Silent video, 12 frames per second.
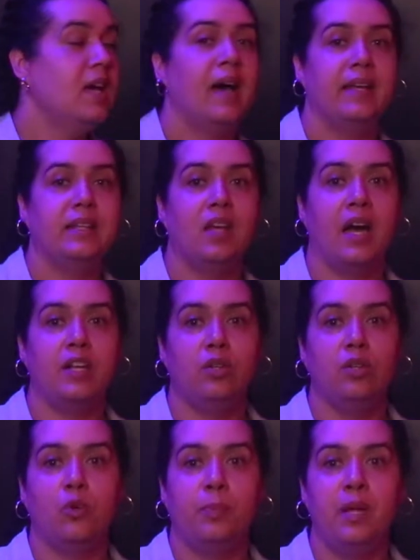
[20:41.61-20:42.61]
I thought, you
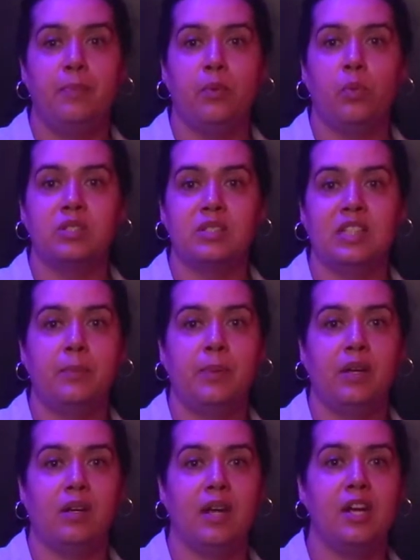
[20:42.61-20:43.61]
know, people will sit up
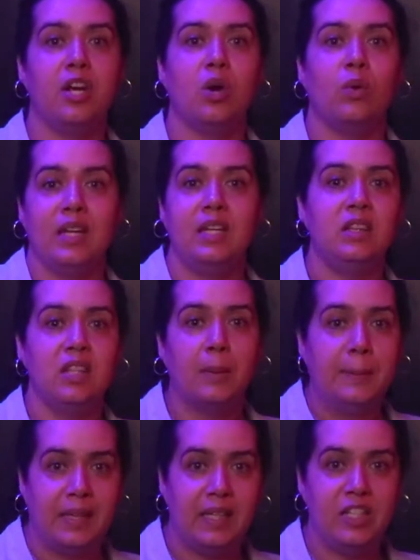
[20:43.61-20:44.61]
here and go eat their
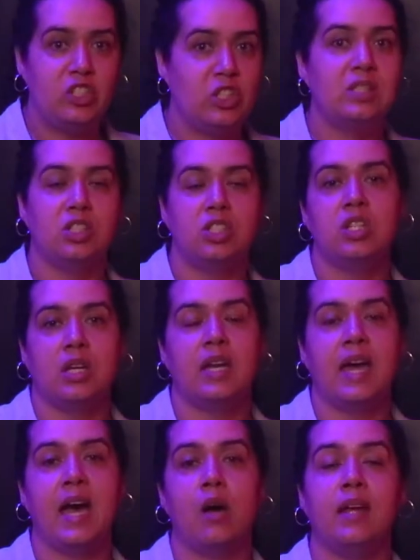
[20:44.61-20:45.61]
money just to shit it
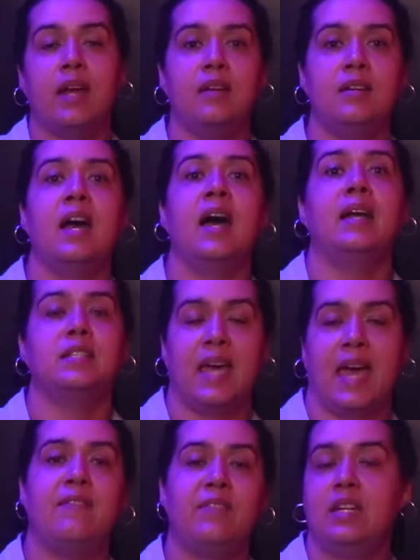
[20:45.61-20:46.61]
out and not
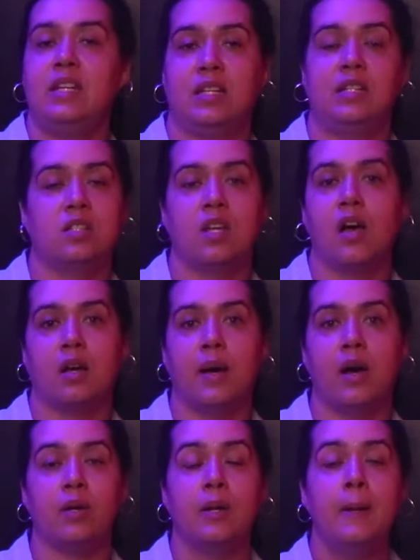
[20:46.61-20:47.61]
have anything to talk about.